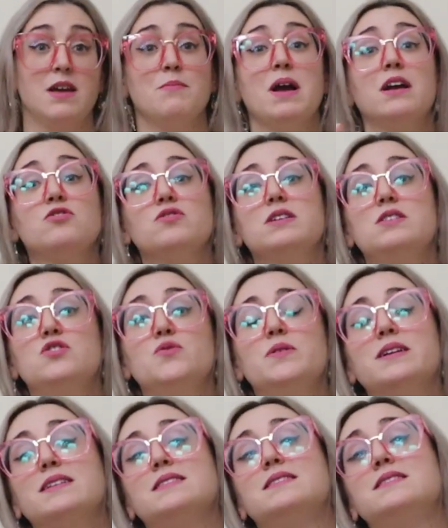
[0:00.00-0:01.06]
And I'm actually
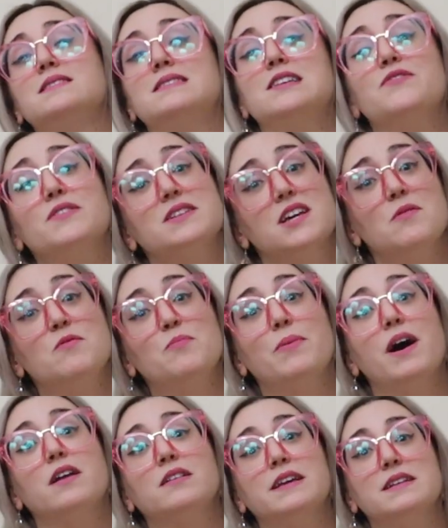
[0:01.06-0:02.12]
doing a different type of
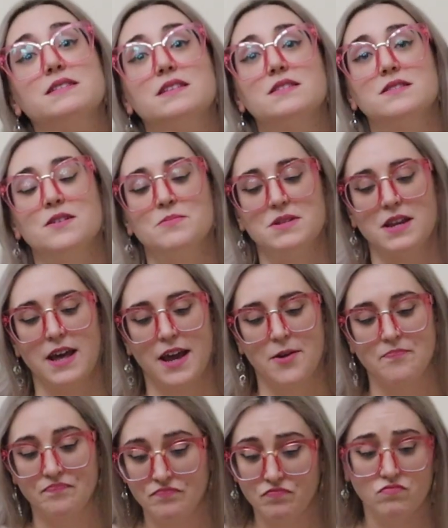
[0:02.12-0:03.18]
bottling system
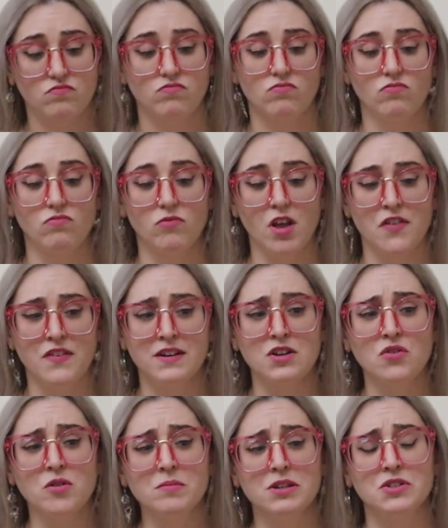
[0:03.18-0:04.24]
today than I
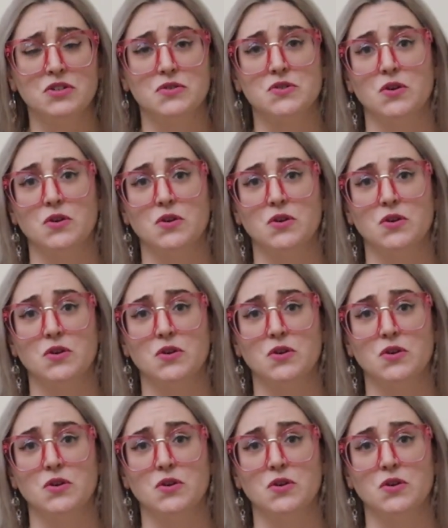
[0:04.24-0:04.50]
normally do.